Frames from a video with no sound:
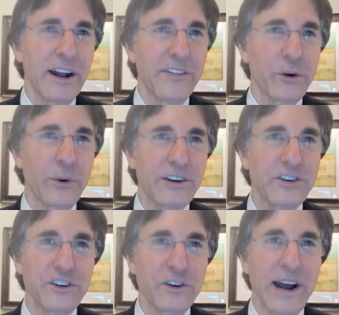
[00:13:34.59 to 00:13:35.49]
And the
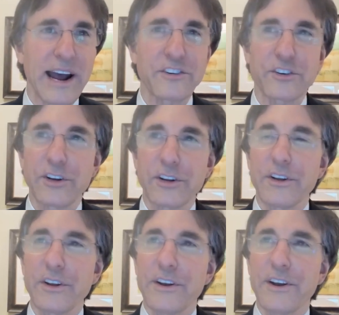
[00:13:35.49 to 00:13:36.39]
questions you ask
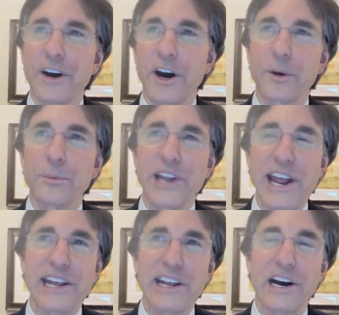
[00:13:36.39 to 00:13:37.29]
are
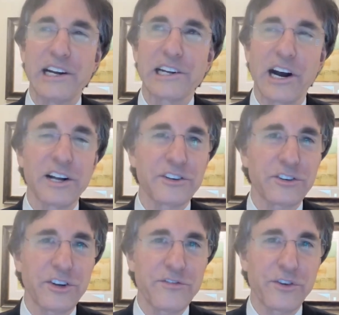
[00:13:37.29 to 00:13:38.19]
taking
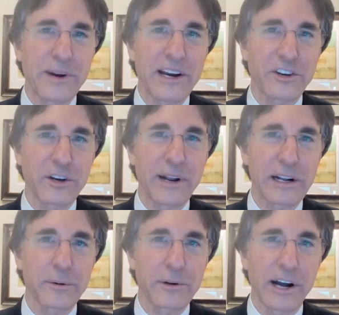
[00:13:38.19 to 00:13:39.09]
unconscious information and
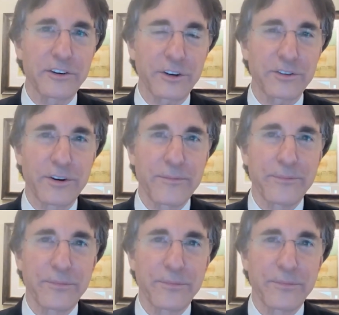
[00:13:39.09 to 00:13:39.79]
make unconscious.